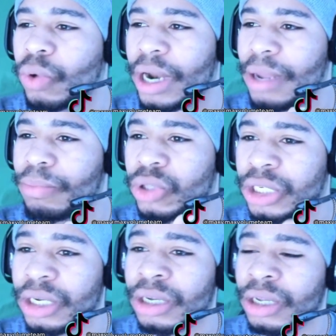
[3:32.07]
We're able
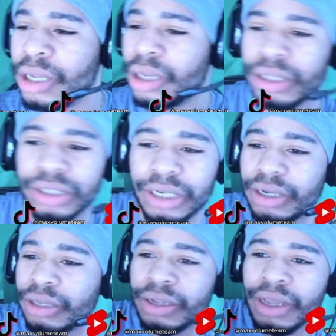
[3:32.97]
to
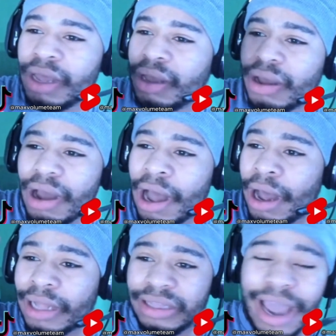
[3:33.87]

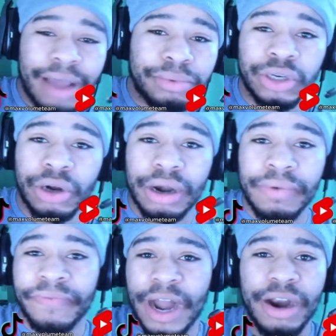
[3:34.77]
adapt to our
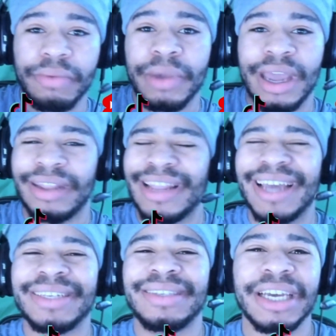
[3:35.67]
environment, and
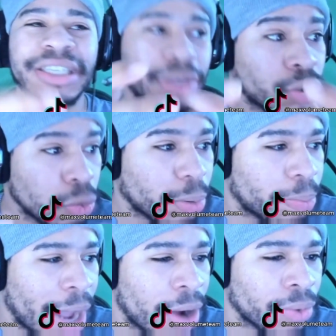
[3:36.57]
that's a
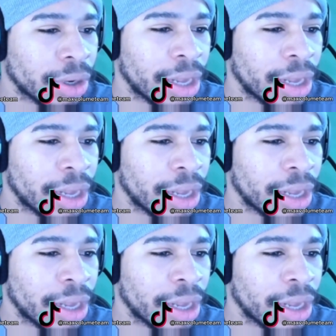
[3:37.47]
superpower.